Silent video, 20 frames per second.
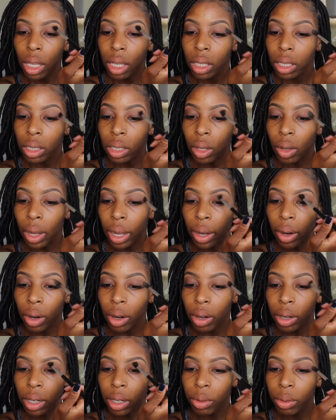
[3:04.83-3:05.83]
So I
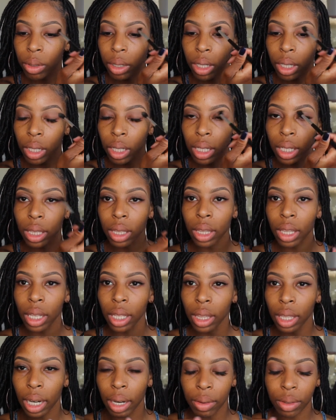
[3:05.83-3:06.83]
already really didn't think
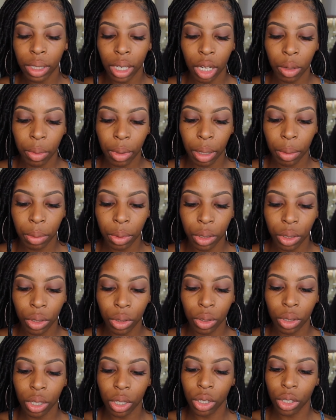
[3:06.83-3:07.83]
that I was going to be able to
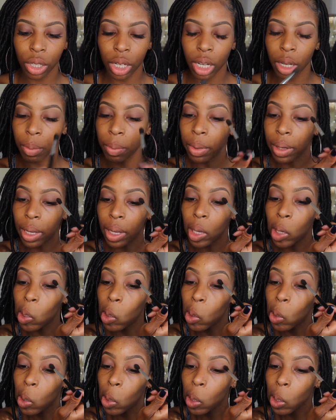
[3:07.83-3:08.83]
use this shade, but
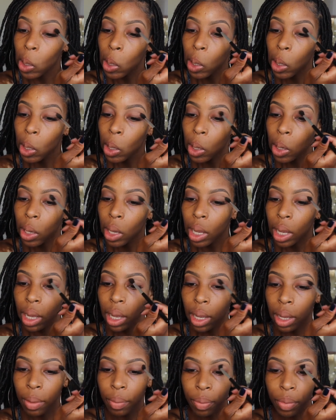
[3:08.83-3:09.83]

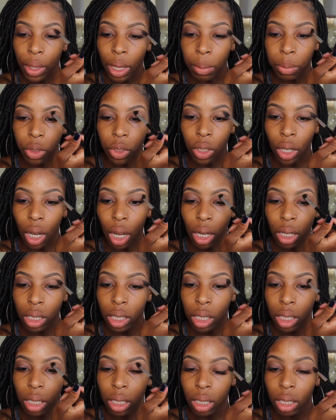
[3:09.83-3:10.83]
I'm
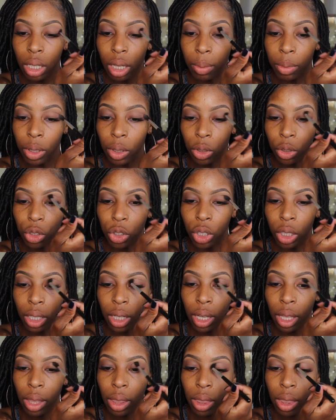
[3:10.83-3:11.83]
shocked. I'm a little
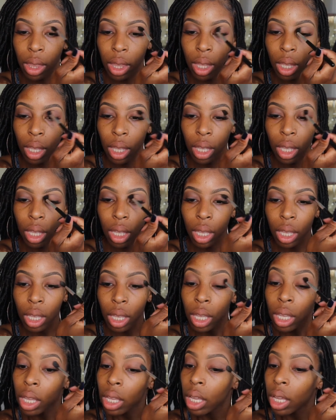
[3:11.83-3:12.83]
shooketh.
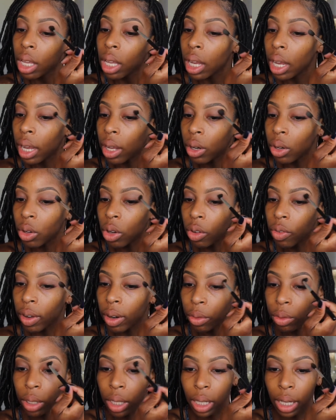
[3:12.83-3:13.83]
I don't know if I
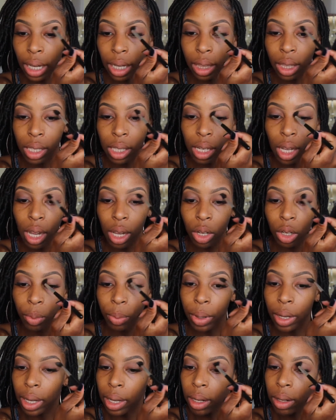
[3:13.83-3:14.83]
really like this color,
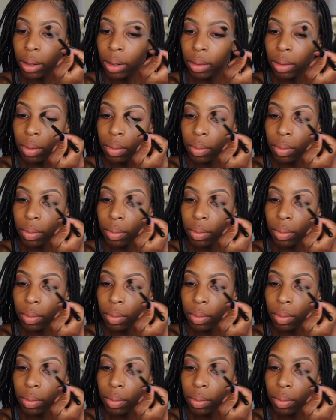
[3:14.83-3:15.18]
but